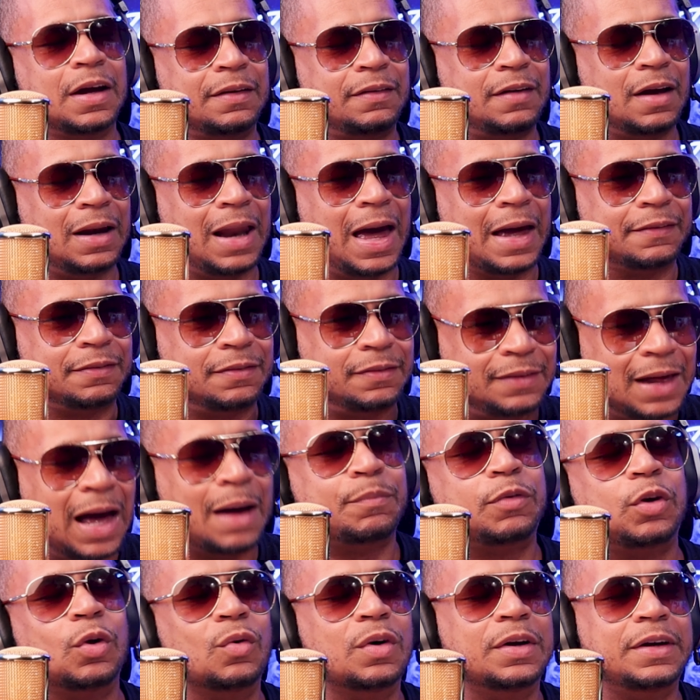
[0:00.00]
until I
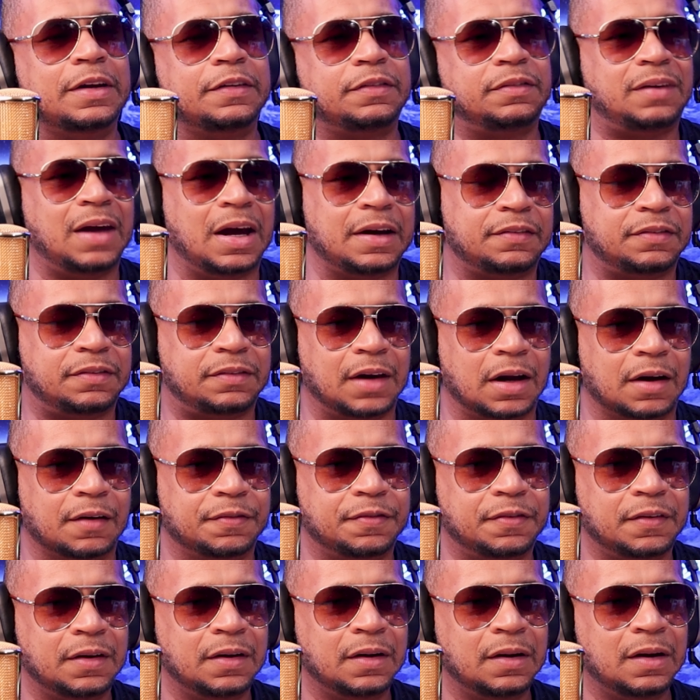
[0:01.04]
stop doing this tech
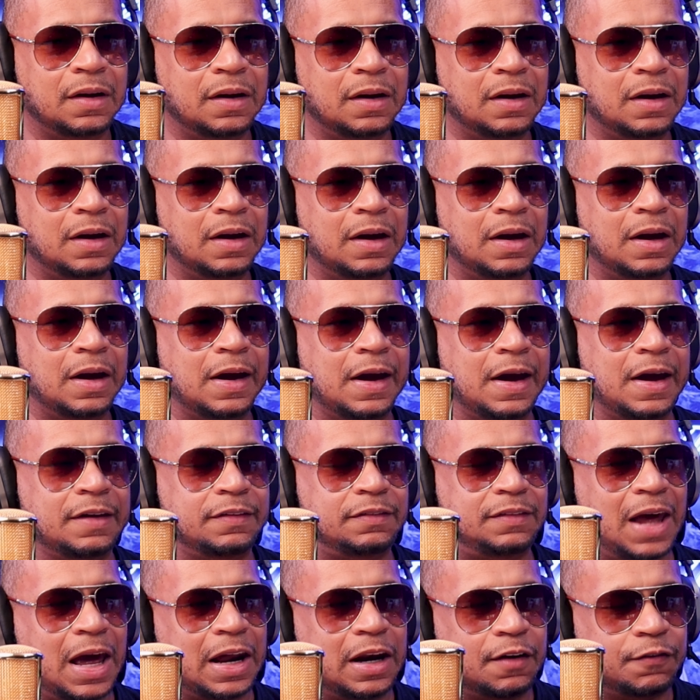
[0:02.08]
stuff
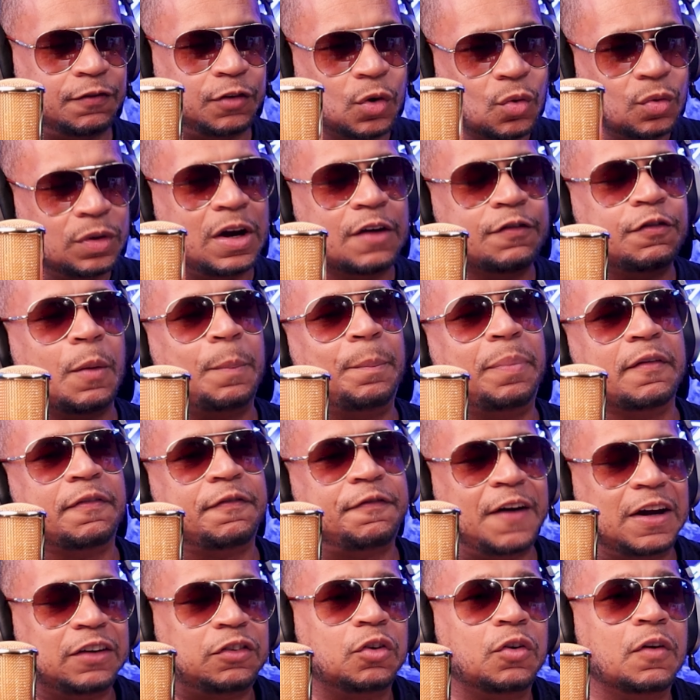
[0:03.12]
is that if you give a
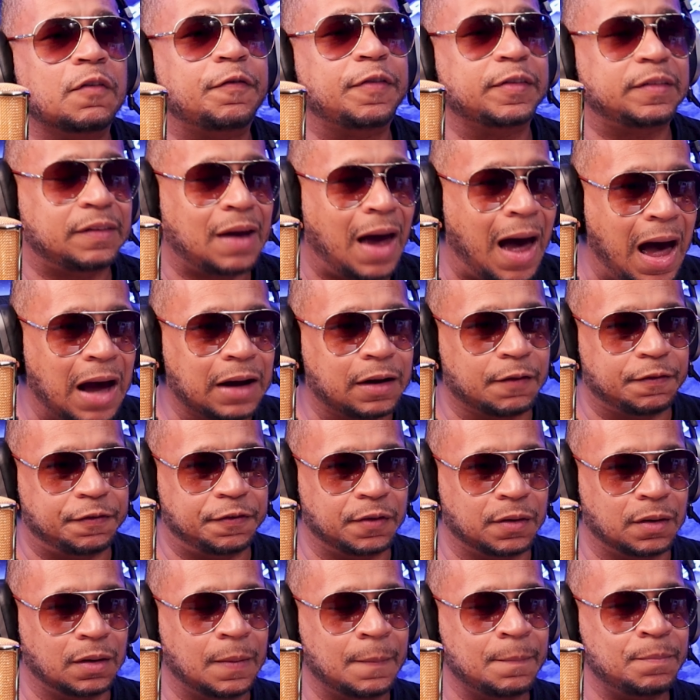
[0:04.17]
professional
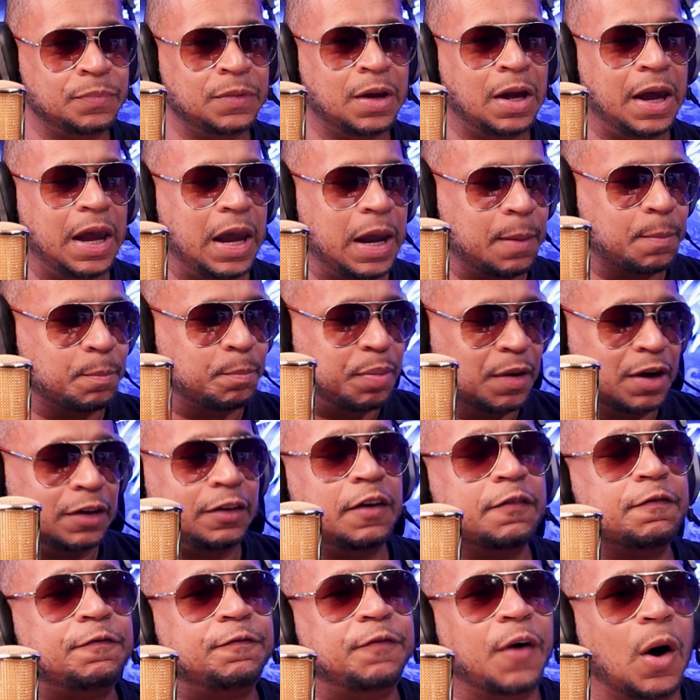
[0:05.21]
photographer a
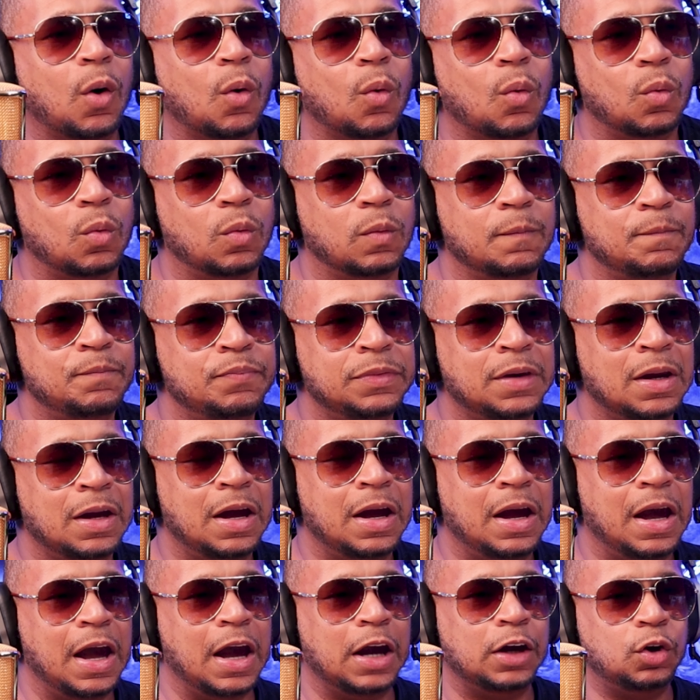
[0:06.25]
budget phone
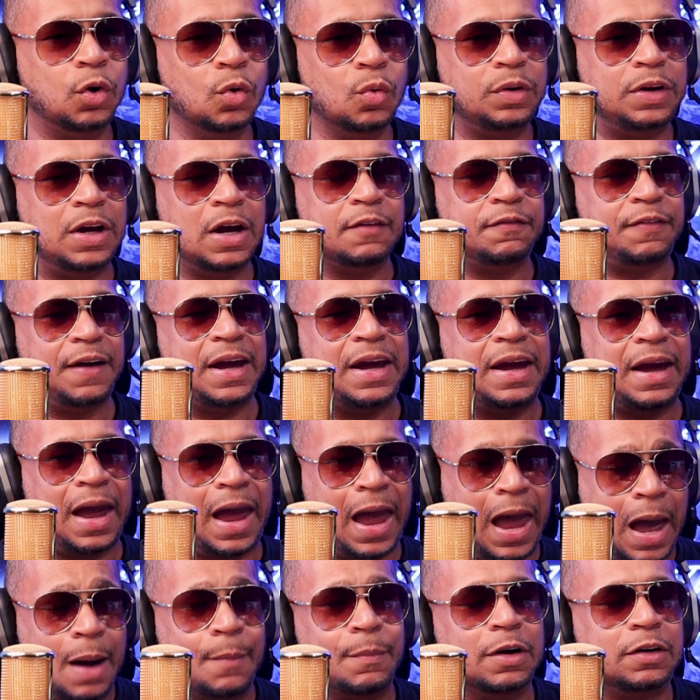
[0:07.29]
and you give a
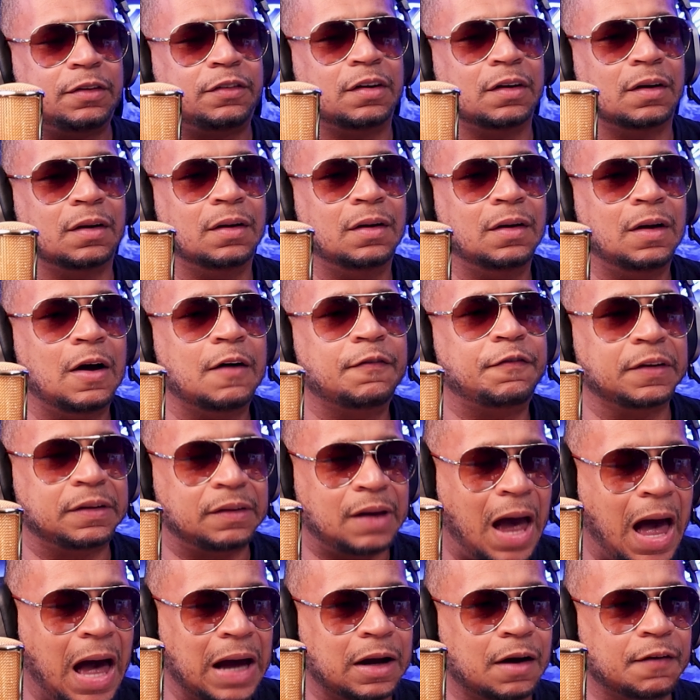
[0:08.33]
amateur
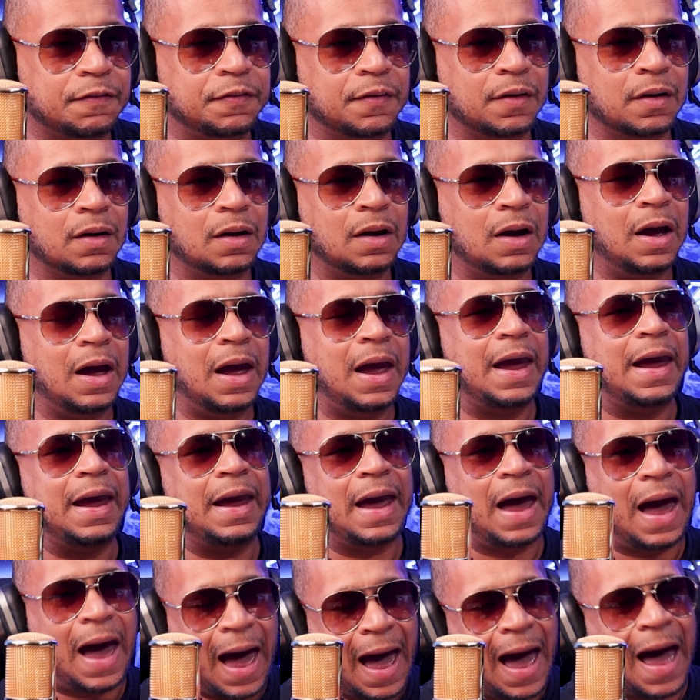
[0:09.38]
photographer
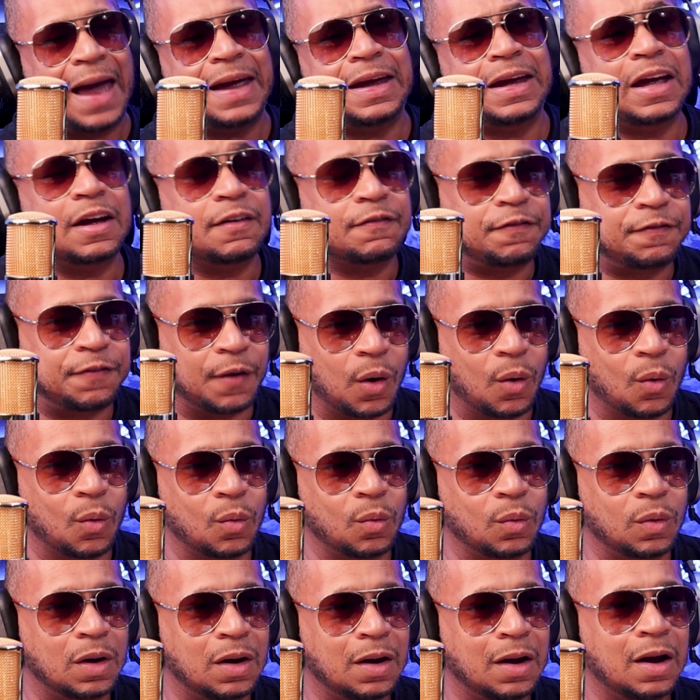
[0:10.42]
a high-end
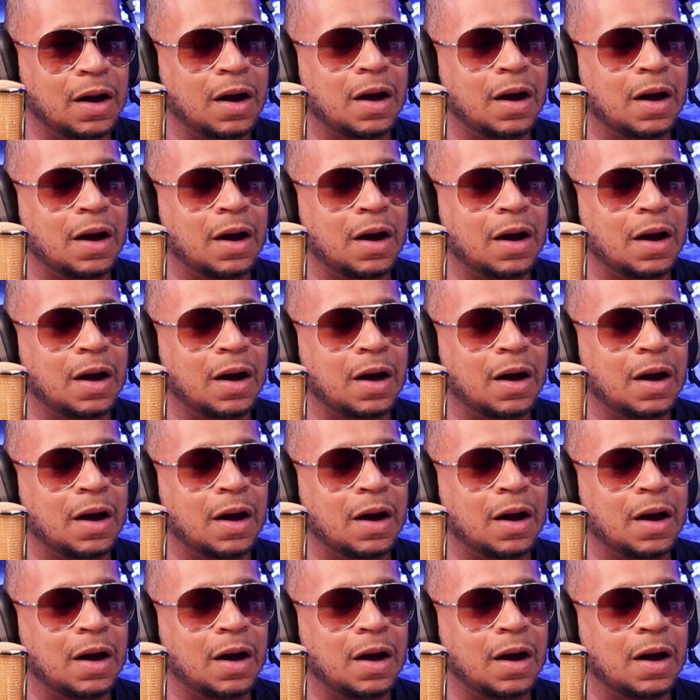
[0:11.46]
phone,